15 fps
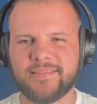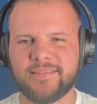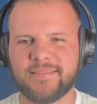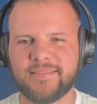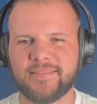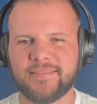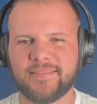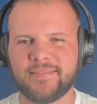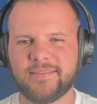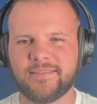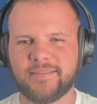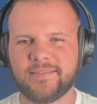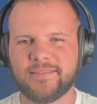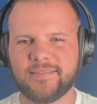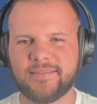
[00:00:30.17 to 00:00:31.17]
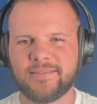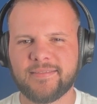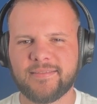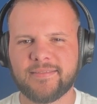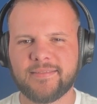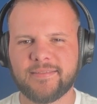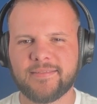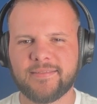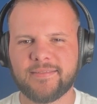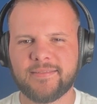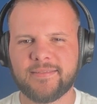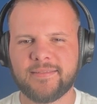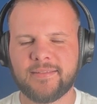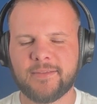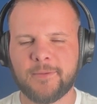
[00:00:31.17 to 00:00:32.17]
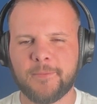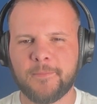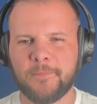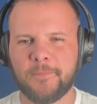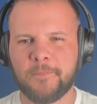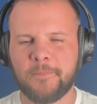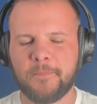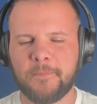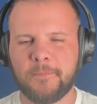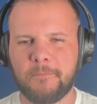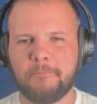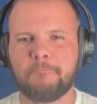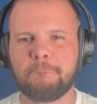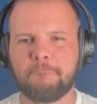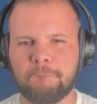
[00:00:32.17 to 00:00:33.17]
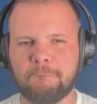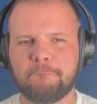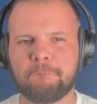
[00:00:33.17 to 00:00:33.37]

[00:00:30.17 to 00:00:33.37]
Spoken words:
(not speaking)